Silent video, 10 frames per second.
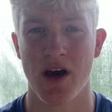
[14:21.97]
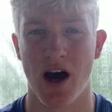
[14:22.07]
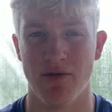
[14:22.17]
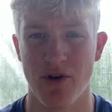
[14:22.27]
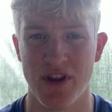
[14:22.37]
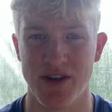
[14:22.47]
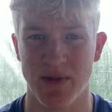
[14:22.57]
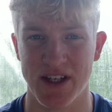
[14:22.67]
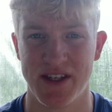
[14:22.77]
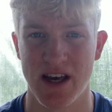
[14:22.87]
I wrote this
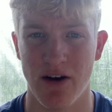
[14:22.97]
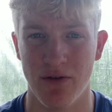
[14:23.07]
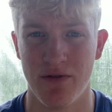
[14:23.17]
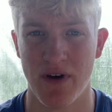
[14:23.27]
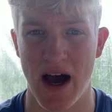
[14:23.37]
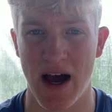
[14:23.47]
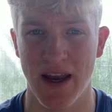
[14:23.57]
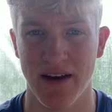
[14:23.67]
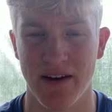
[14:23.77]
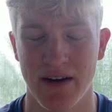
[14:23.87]
myself, and